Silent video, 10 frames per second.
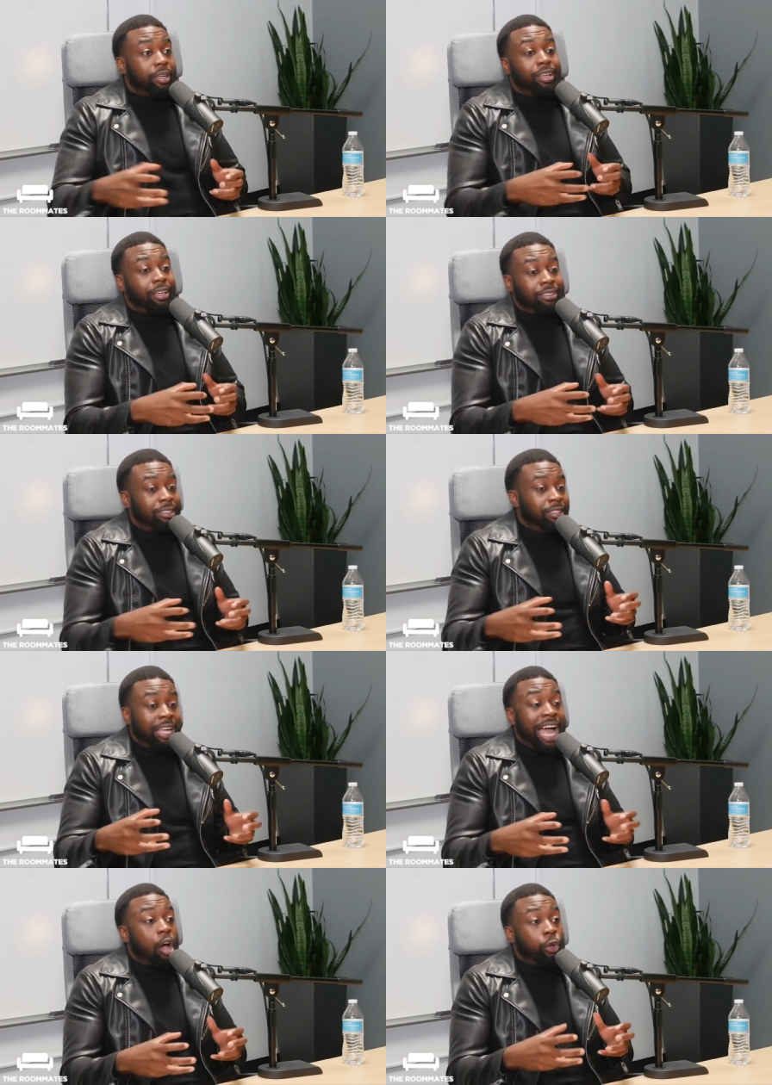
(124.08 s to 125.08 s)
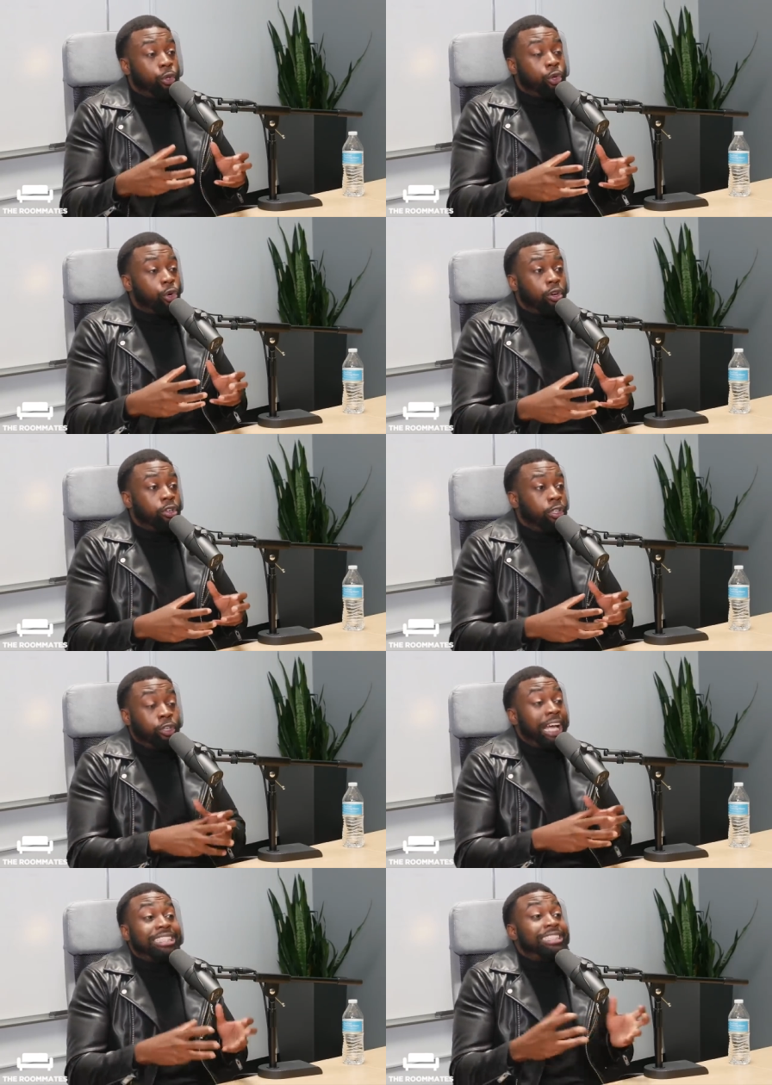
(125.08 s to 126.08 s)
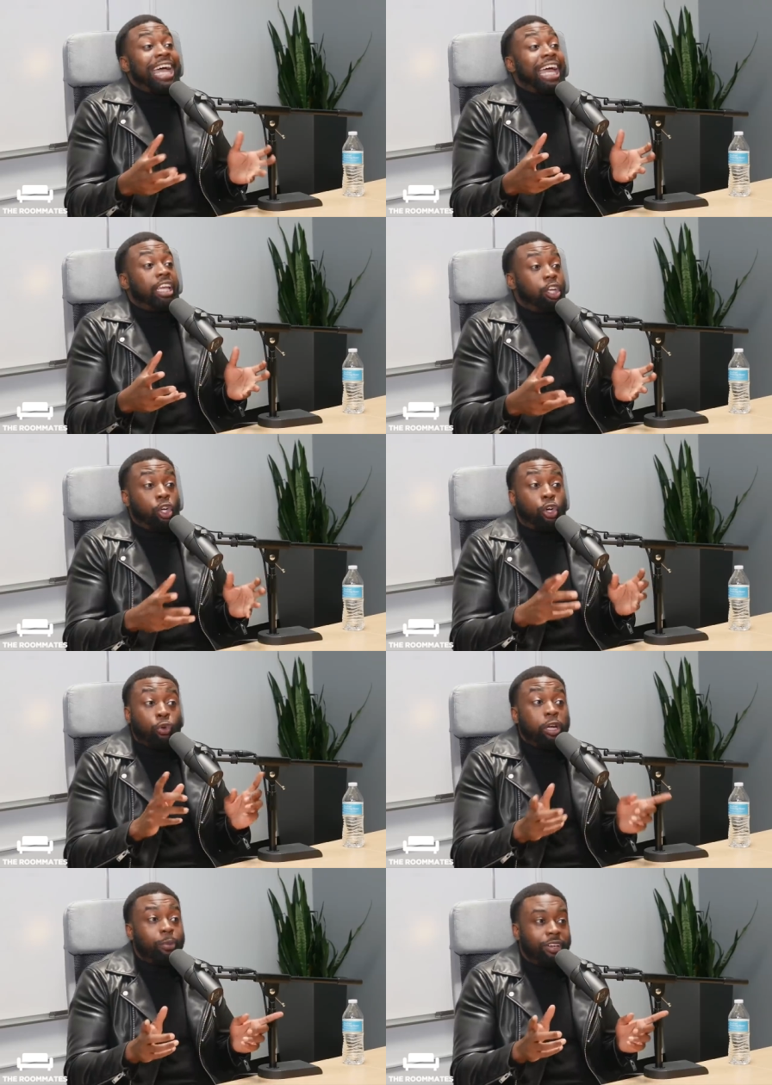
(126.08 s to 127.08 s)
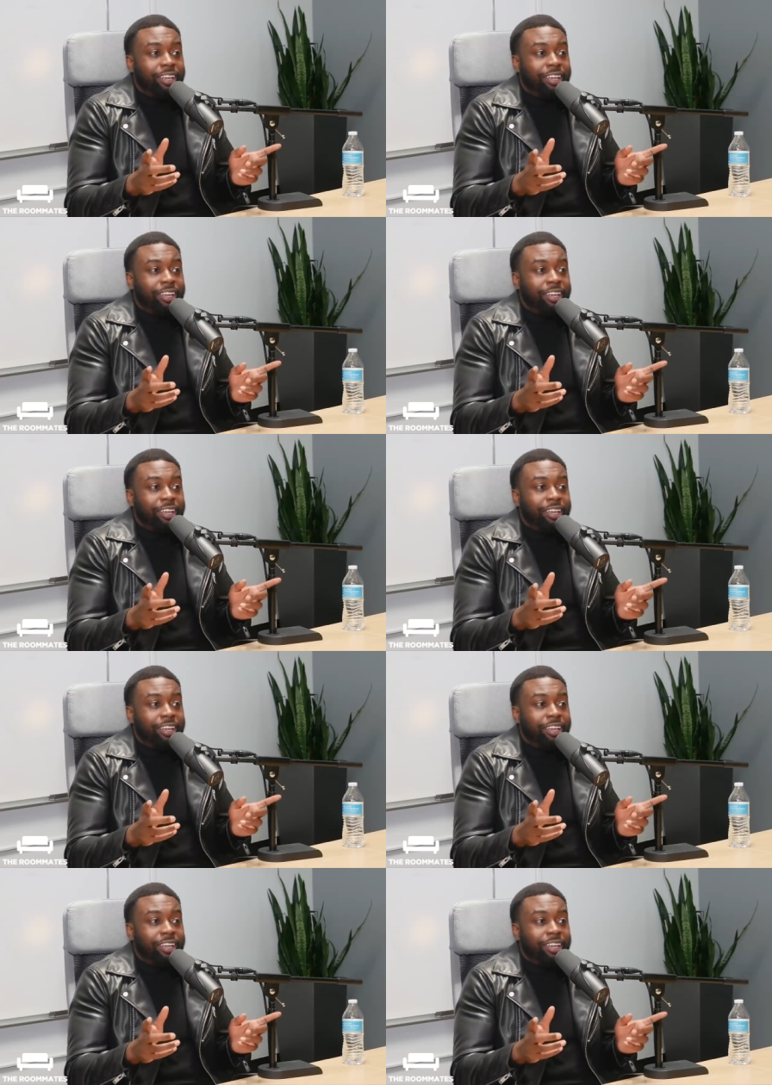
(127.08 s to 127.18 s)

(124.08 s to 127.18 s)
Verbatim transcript: because now you're not zaddy, you're a creeper.